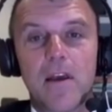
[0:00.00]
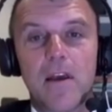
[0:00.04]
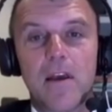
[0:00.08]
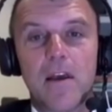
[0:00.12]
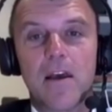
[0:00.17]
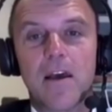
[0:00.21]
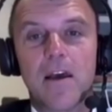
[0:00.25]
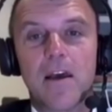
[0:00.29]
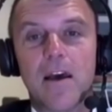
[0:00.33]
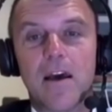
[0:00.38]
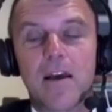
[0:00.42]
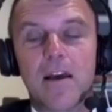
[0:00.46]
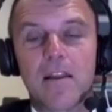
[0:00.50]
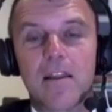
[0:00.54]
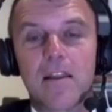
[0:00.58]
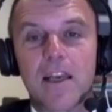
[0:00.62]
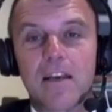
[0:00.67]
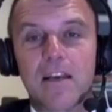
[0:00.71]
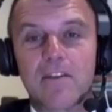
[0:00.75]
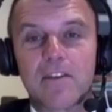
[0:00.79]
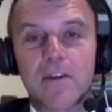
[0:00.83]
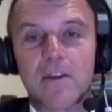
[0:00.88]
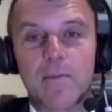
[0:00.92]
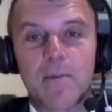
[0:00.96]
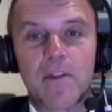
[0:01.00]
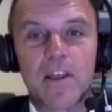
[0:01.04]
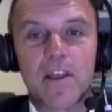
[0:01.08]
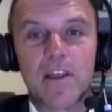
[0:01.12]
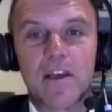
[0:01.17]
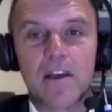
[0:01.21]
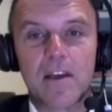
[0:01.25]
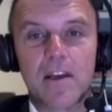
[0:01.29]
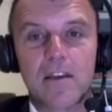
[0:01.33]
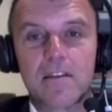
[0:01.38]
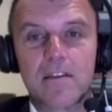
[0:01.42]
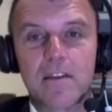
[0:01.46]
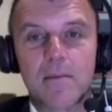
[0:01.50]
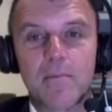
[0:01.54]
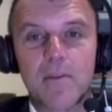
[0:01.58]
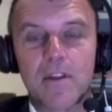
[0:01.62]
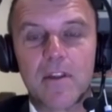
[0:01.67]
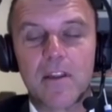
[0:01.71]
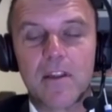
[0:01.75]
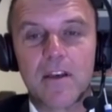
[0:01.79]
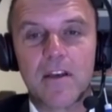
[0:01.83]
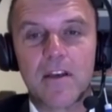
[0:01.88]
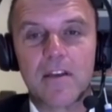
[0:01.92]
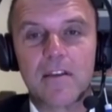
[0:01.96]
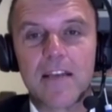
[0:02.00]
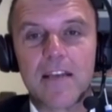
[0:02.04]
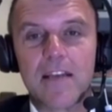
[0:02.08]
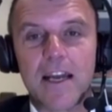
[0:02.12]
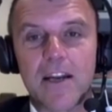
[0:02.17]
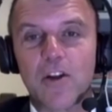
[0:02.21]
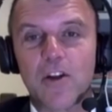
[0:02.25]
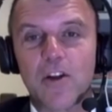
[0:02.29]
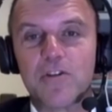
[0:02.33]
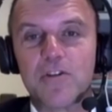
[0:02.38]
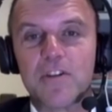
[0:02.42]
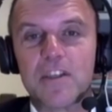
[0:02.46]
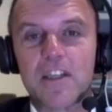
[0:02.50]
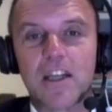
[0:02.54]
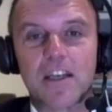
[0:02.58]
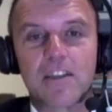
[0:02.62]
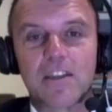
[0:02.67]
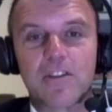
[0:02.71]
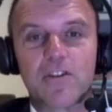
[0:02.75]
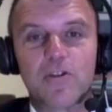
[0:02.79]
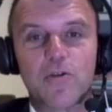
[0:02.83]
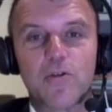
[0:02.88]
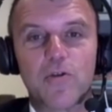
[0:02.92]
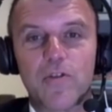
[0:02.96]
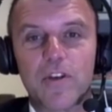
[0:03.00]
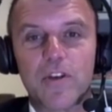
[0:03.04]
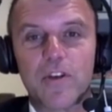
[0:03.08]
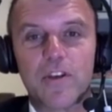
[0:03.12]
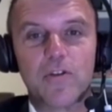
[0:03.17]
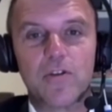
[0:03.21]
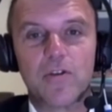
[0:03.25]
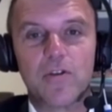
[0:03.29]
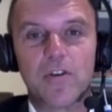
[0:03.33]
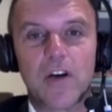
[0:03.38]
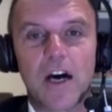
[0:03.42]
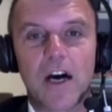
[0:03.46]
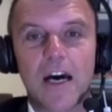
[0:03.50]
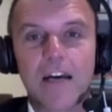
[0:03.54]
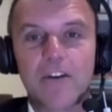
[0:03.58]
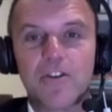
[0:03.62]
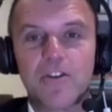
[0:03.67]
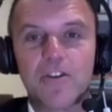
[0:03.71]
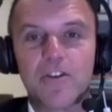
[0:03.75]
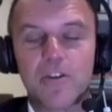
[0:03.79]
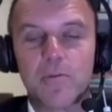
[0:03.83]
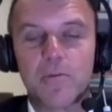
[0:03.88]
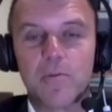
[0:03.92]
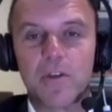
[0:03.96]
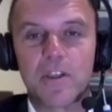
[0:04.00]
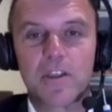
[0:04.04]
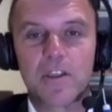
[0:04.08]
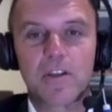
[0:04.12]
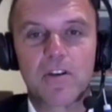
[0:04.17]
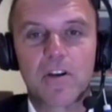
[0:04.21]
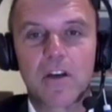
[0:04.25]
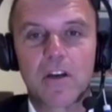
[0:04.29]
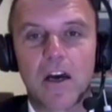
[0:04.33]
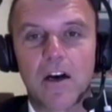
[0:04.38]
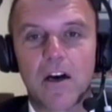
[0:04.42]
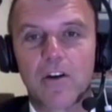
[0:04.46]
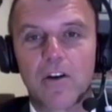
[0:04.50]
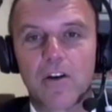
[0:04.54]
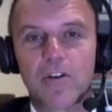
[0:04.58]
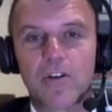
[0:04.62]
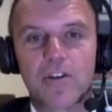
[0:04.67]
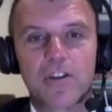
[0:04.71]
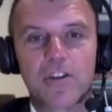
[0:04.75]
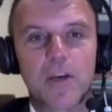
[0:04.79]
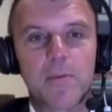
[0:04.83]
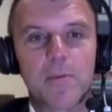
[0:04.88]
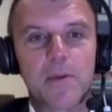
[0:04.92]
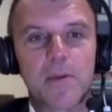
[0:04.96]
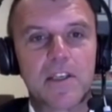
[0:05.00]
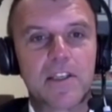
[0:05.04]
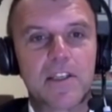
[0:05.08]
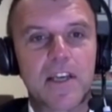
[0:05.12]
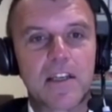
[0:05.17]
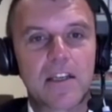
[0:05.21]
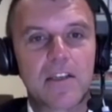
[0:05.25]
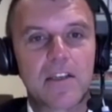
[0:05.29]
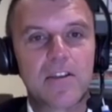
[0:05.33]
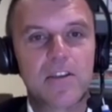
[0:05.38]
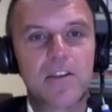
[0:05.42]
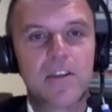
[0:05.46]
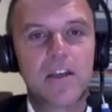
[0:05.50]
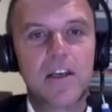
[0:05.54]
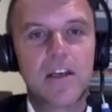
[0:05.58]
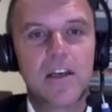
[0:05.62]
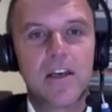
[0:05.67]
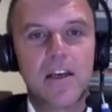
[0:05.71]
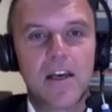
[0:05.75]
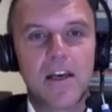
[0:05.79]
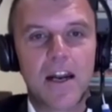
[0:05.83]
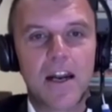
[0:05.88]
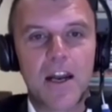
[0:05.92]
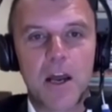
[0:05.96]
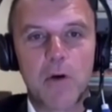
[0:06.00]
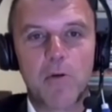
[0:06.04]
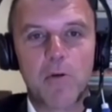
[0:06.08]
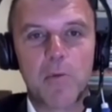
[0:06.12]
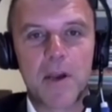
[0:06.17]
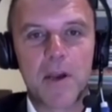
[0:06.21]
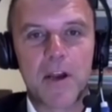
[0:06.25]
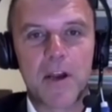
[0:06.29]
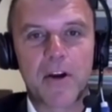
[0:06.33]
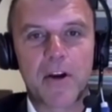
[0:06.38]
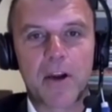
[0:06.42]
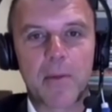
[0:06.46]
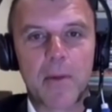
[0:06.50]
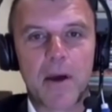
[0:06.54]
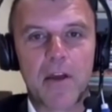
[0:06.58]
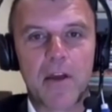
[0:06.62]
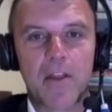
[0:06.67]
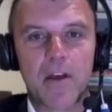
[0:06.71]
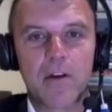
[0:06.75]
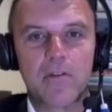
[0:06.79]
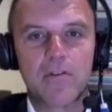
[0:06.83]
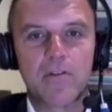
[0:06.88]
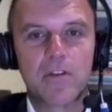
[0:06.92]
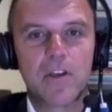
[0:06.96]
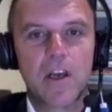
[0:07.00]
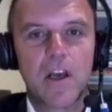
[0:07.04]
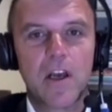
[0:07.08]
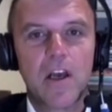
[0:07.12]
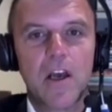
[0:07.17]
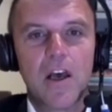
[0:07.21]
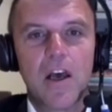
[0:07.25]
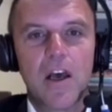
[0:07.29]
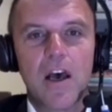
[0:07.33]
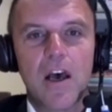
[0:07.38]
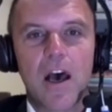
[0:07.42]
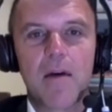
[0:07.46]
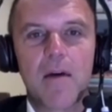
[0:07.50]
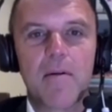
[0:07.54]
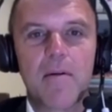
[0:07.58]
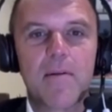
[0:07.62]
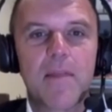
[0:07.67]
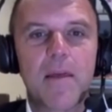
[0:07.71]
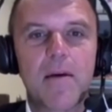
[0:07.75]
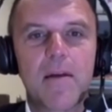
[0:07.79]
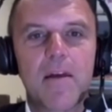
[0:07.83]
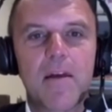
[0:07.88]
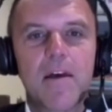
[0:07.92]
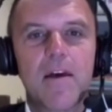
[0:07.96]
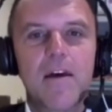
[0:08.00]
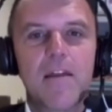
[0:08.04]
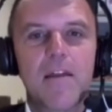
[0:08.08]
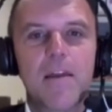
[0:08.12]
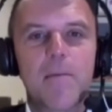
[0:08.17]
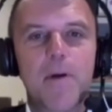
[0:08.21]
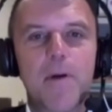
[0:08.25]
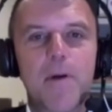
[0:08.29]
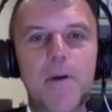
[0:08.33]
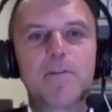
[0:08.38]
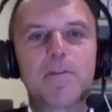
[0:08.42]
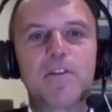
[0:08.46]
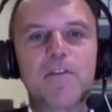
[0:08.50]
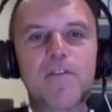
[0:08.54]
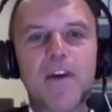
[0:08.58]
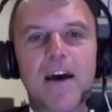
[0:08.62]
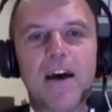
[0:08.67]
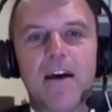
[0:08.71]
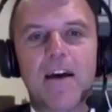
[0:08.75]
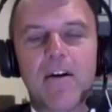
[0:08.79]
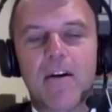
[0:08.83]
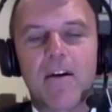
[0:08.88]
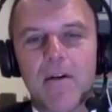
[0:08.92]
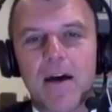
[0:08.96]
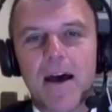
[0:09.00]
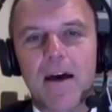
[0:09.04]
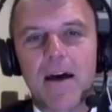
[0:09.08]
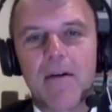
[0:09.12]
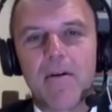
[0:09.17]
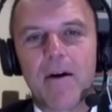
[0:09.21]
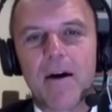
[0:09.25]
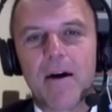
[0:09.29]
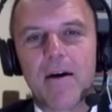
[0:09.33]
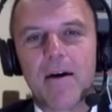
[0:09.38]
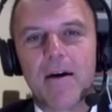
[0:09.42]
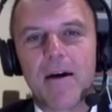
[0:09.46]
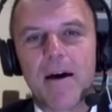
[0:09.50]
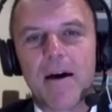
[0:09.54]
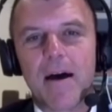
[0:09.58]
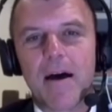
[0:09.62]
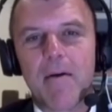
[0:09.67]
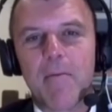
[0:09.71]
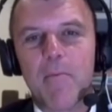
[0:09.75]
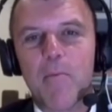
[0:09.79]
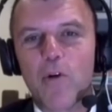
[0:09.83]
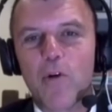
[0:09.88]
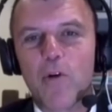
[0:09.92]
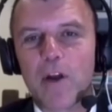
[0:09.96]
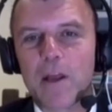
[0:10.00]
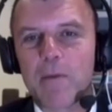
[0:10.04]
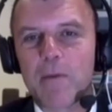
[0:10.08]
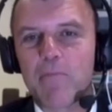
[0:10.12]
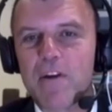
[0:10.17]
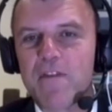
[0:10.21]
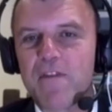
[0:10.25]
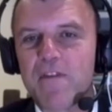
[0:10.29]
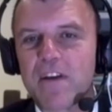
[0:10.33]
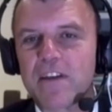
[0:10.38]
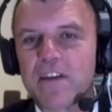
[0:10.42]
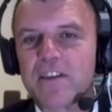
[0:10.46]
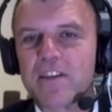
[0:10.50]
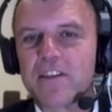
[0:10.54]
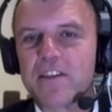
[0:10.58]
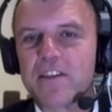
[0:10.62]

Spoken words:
I think of some of the technologies like storage or hydrogen, which cut across so many sectors, and we'll be hearing about those. The purpose of our morning briefings is